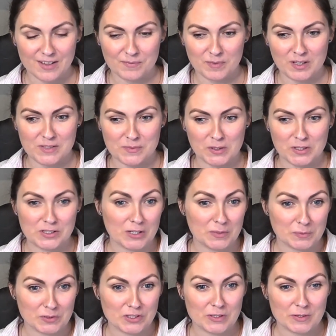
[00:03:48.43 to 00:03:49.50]
because what you don't
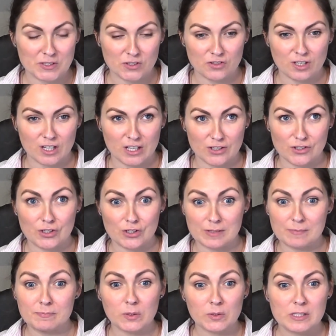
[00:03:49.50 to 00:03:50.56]
want to do is introduce
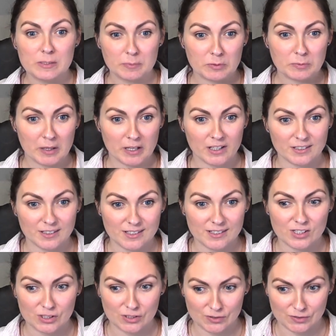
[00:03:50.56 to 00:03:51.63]
multiple
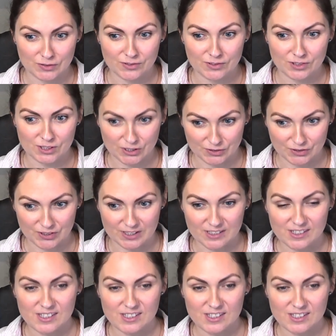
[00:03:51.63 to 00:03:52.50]
partners to your children.